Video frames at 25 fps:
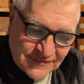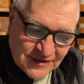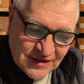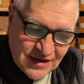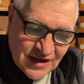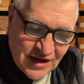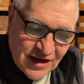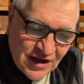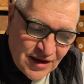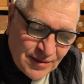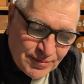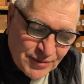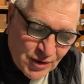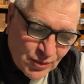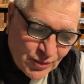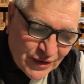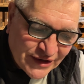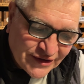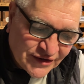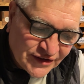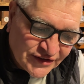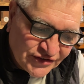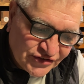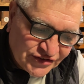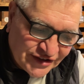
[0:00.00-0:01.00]
But when
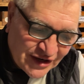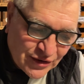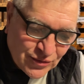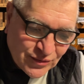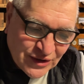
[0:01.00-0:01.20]
I sell